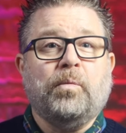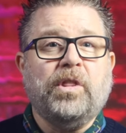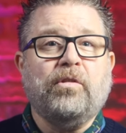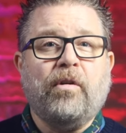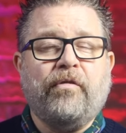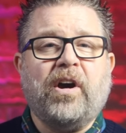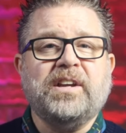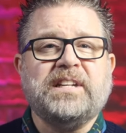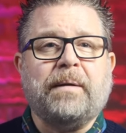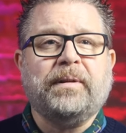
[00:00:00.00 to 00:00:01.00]
with a
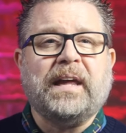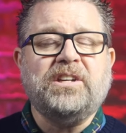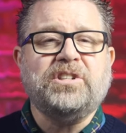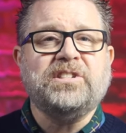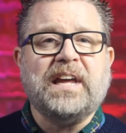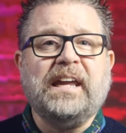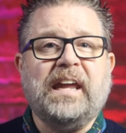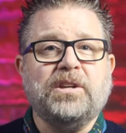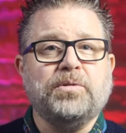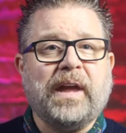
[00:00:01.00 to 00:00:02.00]
revised application
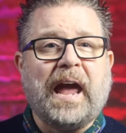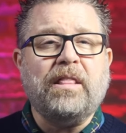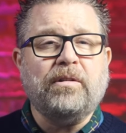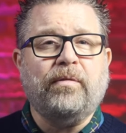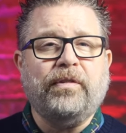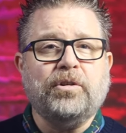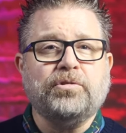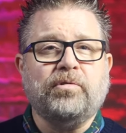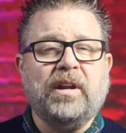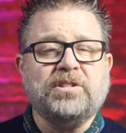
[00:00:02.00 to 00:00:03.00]
taking into account the
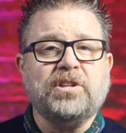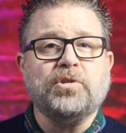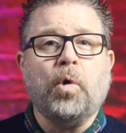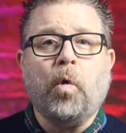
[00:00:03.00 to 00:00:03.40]
refusal reasons